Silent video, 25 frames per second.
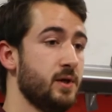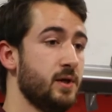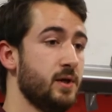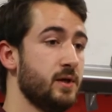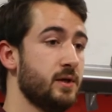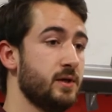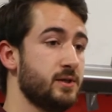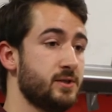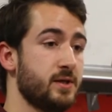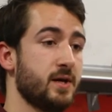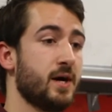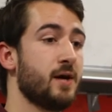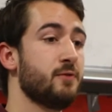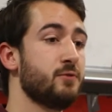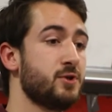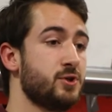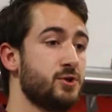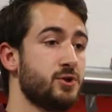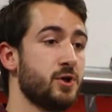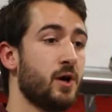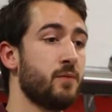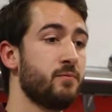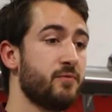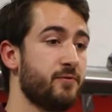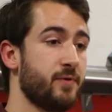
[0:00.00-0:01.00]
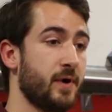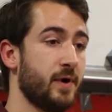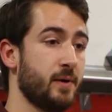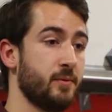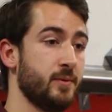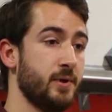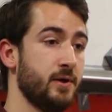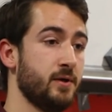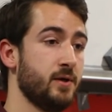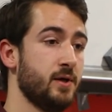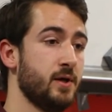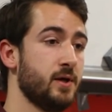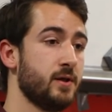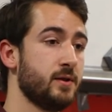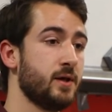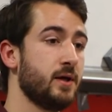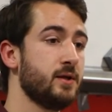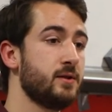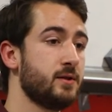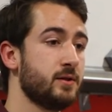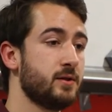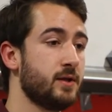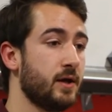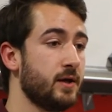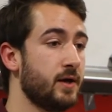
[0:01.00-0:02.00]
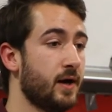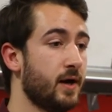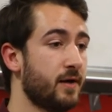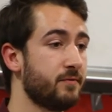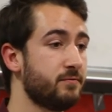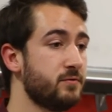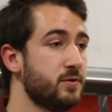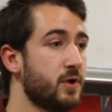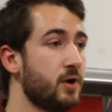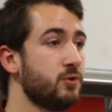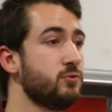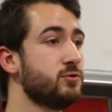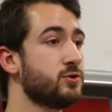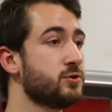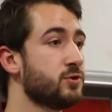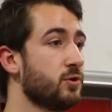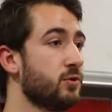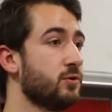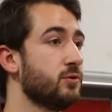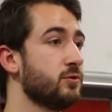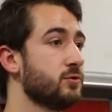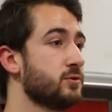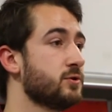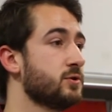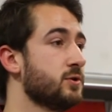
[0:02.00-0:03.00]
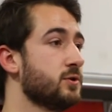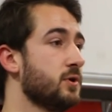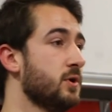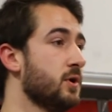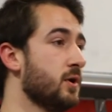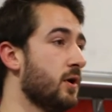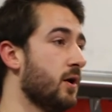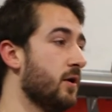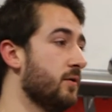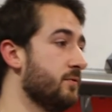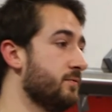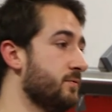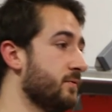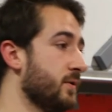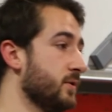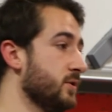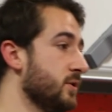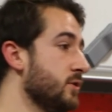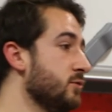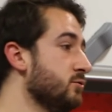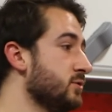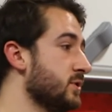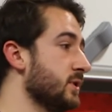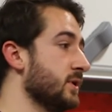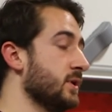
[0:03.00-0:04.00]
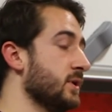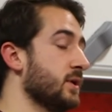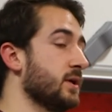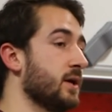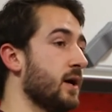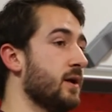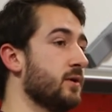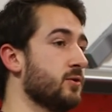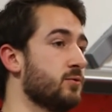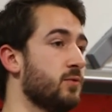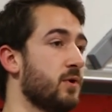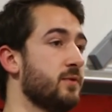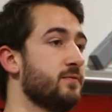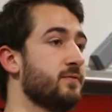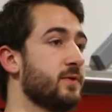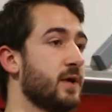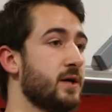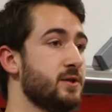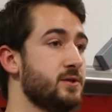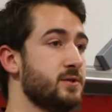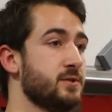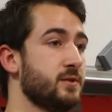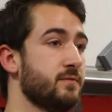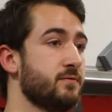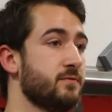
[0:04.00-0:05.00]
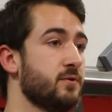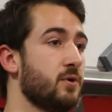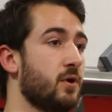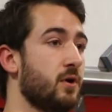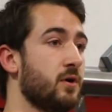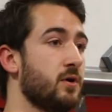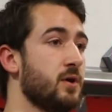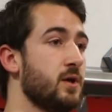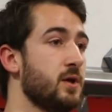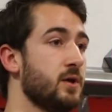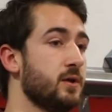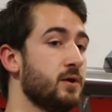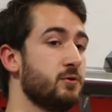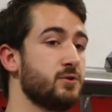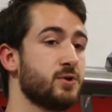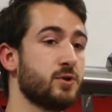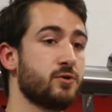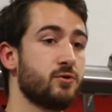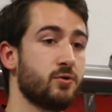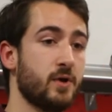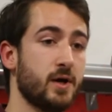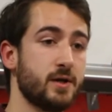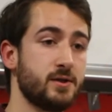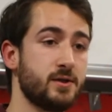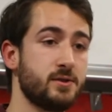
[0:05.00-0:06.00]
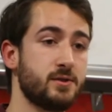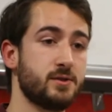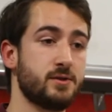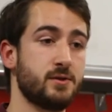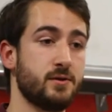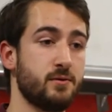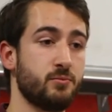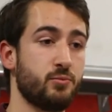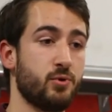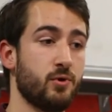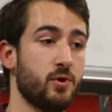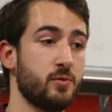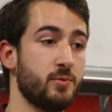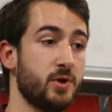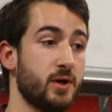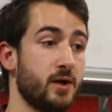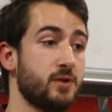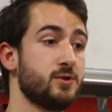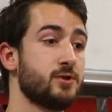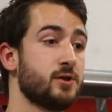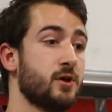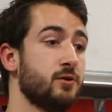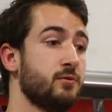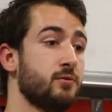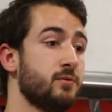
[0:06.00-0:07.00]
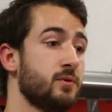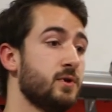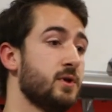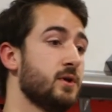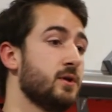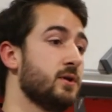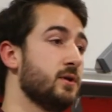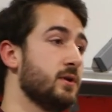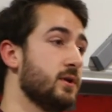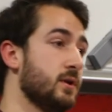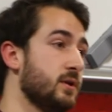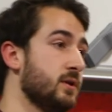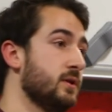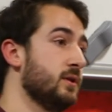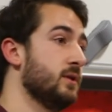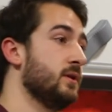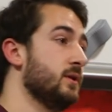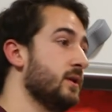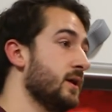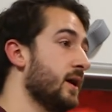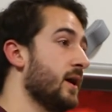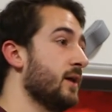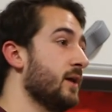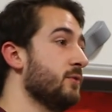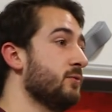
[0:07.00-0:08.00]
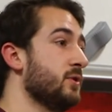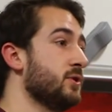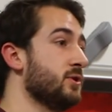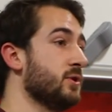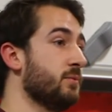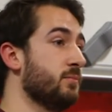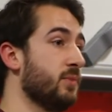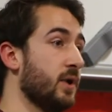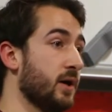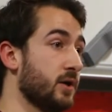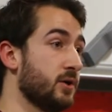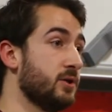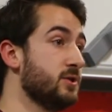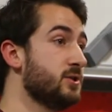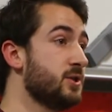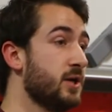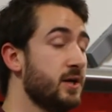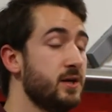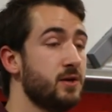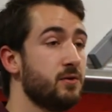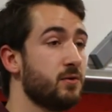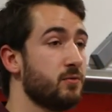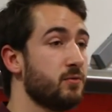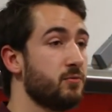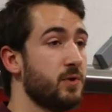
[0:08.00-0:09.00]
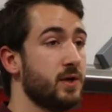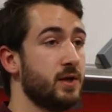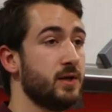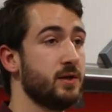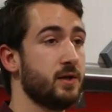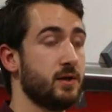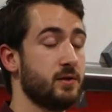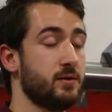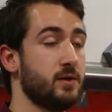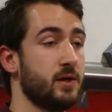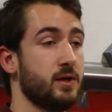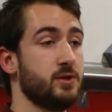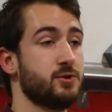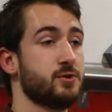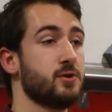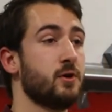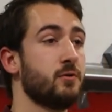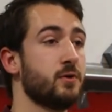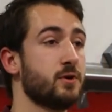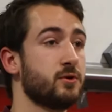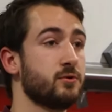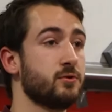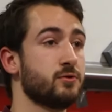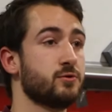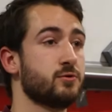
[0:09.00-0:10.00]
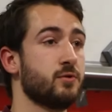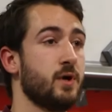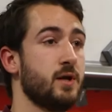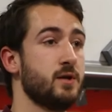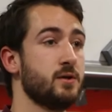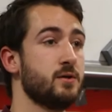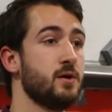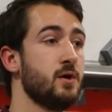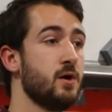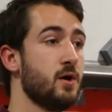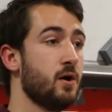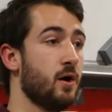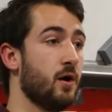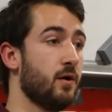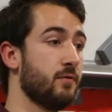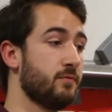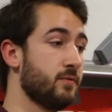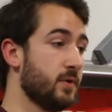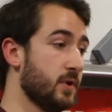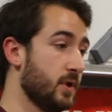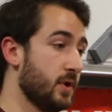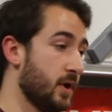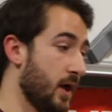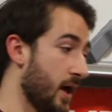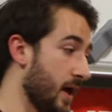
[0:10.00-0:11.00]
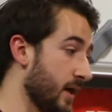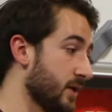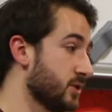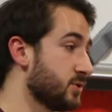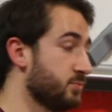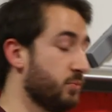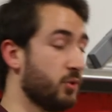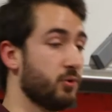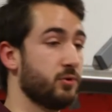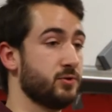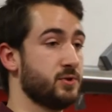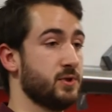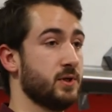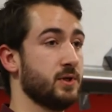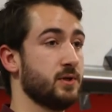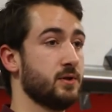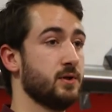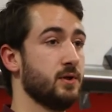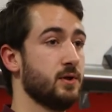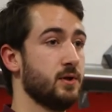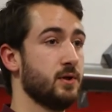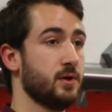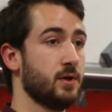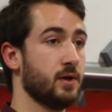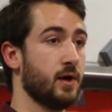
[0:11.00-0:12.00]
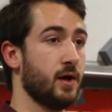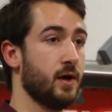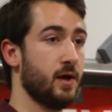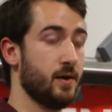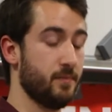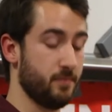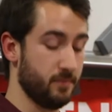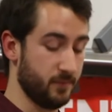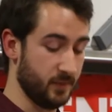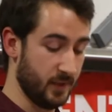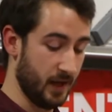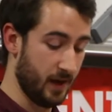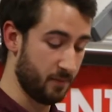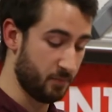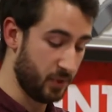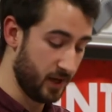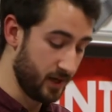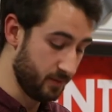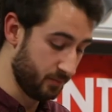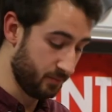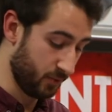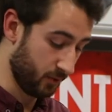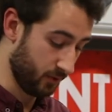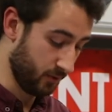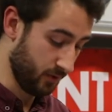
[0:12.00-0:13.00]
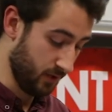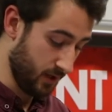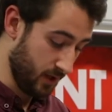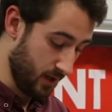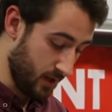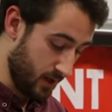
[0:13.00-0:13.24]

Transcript: It's the Irish job famine. They, they have no source of using the kind of qualifications they've got. There is a crisis in employment, and so the Irish are, are continuing really the, the, historical trend of exporting um, their people.